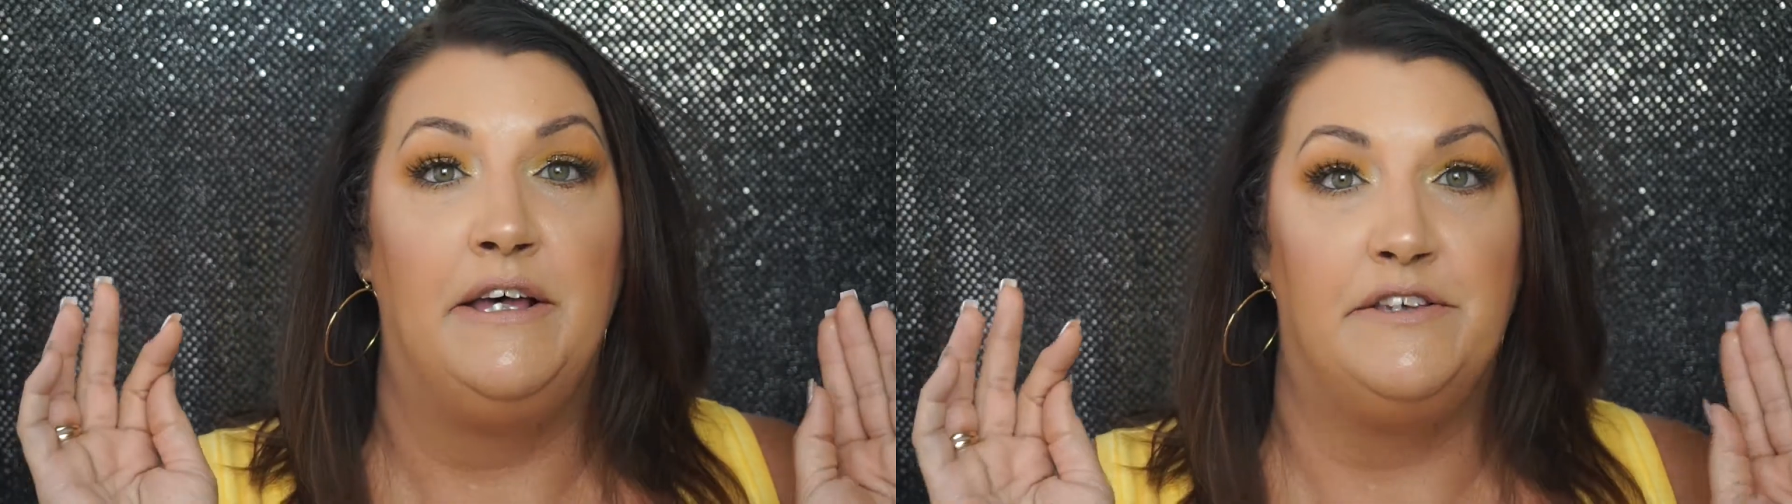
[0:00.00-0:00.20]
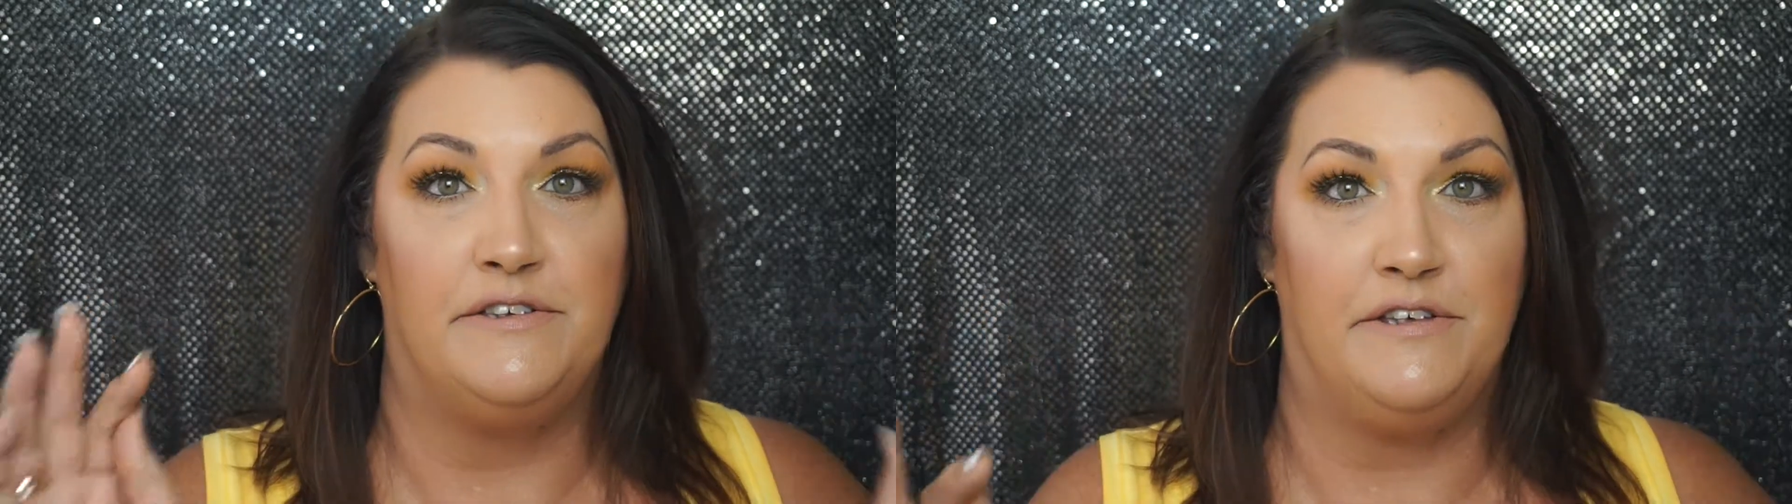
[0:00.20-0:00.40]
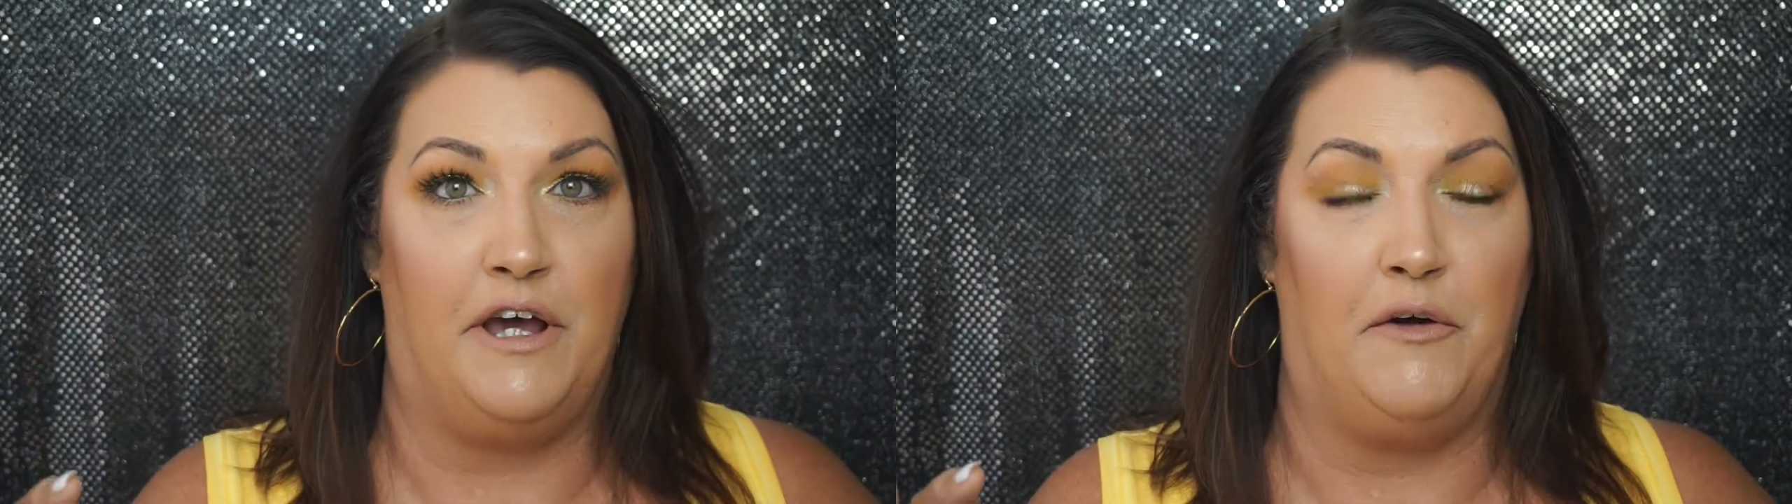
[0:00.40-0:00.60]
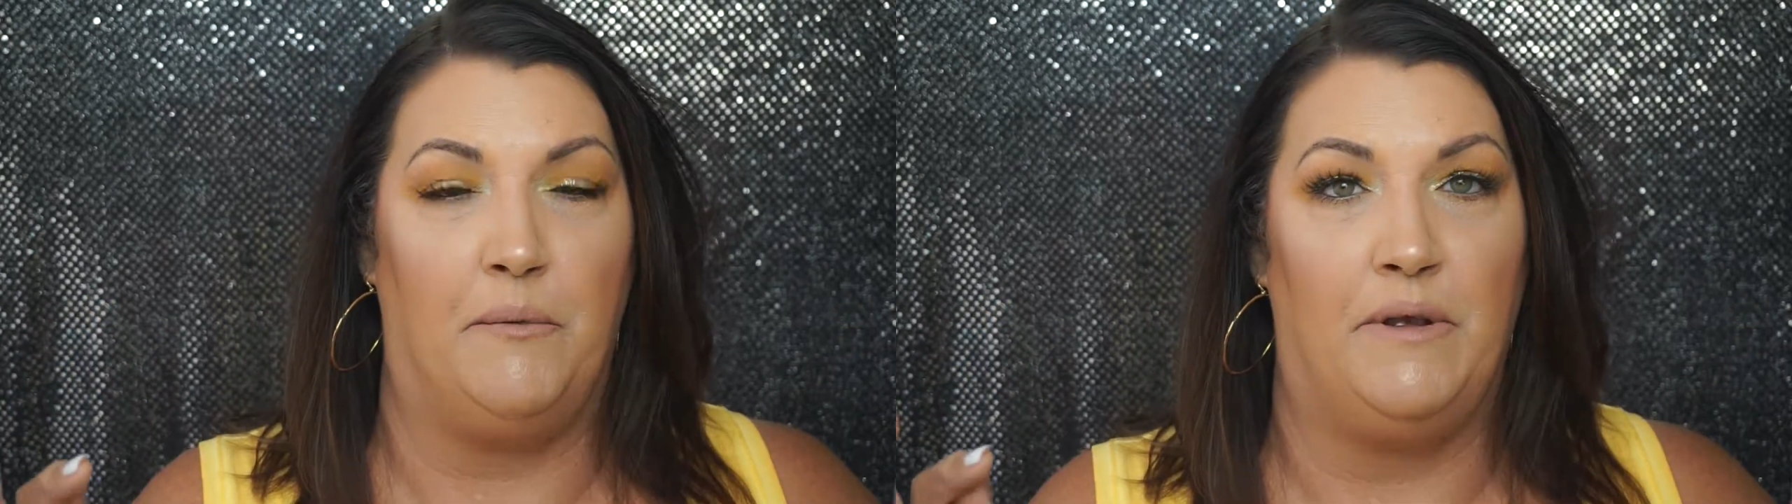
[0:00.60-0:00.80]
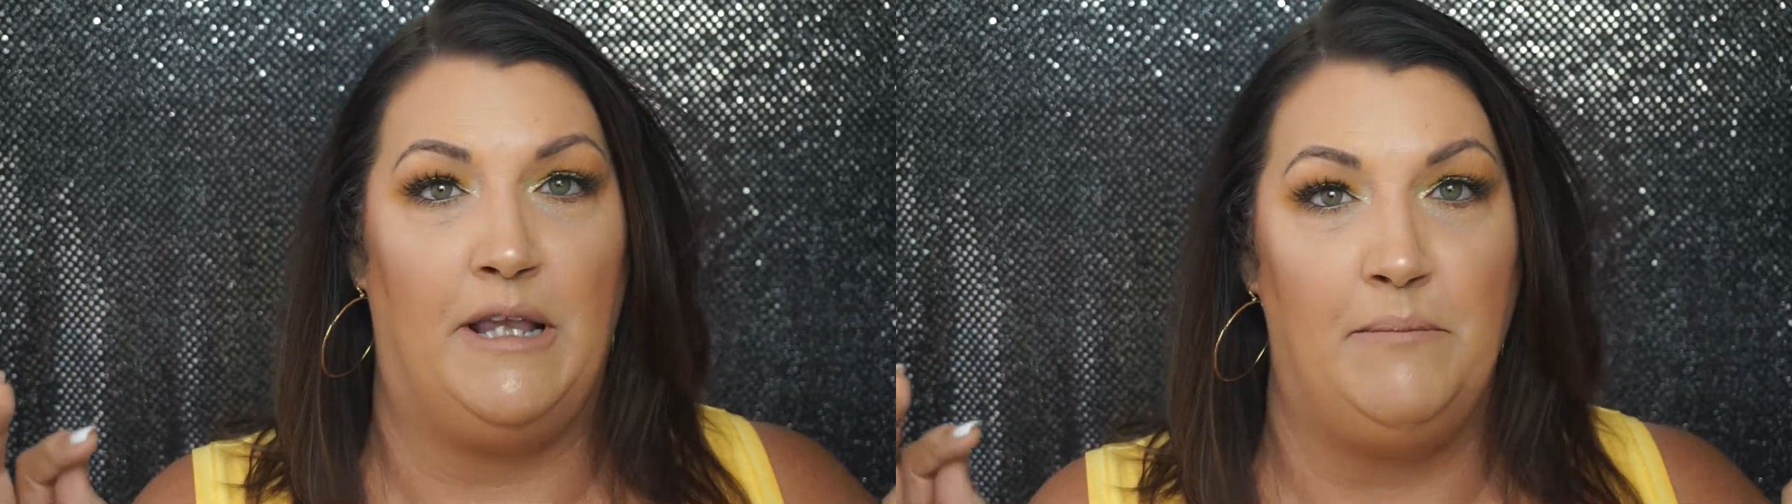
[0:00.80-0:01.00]

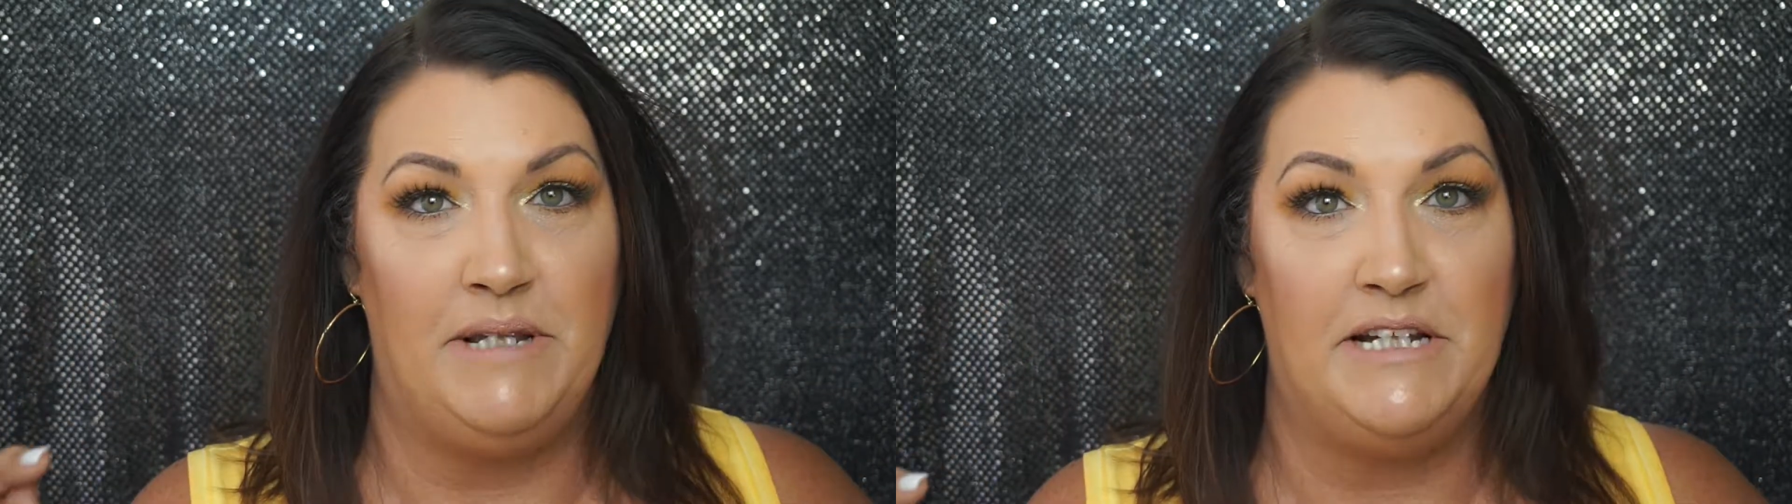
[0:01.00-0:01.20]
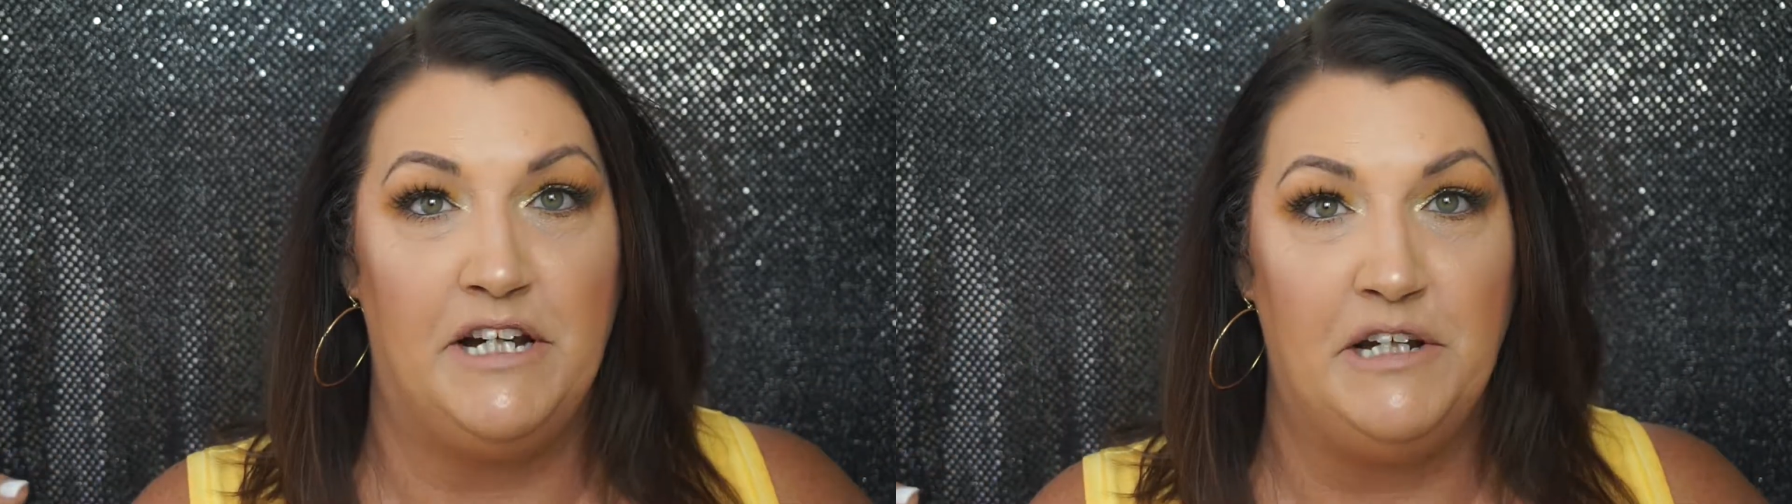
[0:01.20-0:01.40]
So let me tell